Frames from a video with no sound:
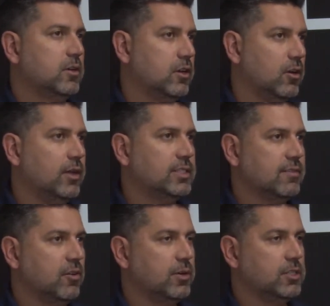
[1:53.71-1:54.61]
coatings
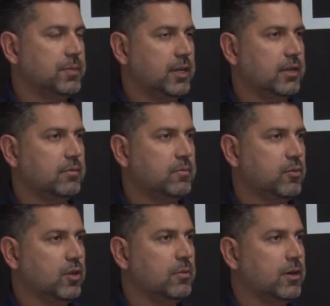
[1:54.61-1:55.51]
have always been
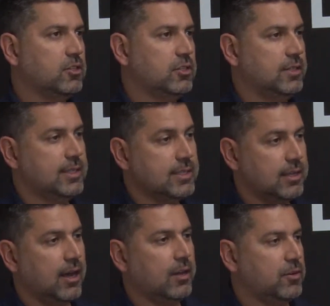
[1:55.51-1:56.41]
pretty much
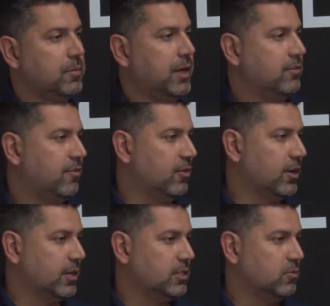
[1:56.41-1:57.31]
designed with the main
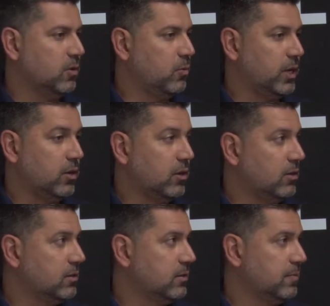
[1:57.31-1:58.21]
focus of what we call,